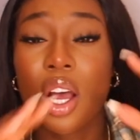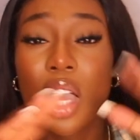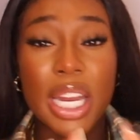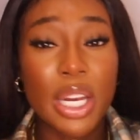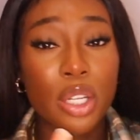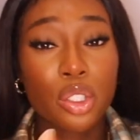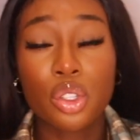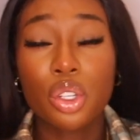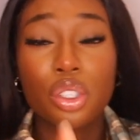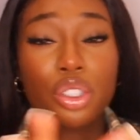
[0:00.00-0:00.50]

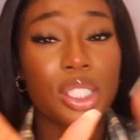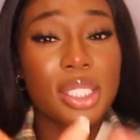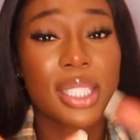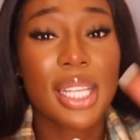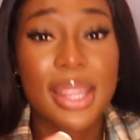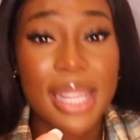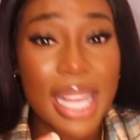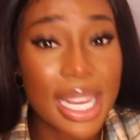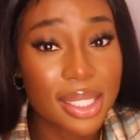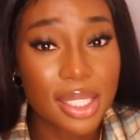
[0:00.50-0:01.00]
And not just
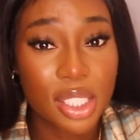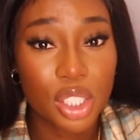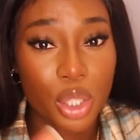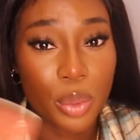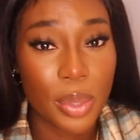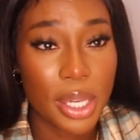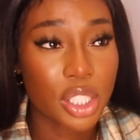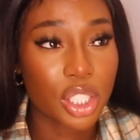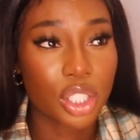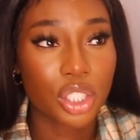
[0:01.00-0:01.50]
in that
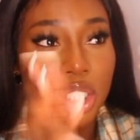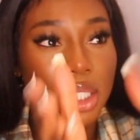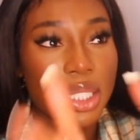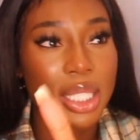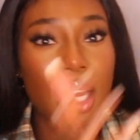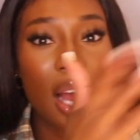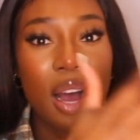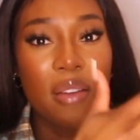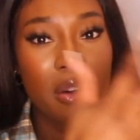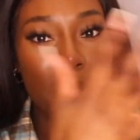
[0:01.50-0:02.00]
situation, just
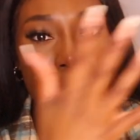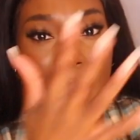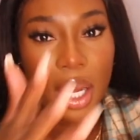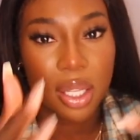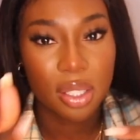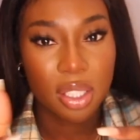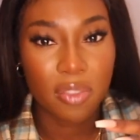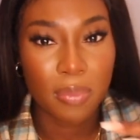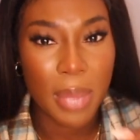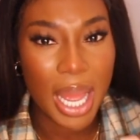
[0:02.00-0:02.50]
in other
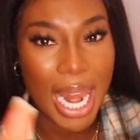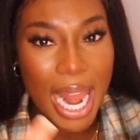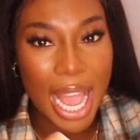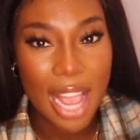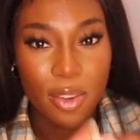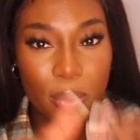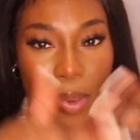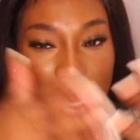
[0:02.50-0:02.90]
parts of my life.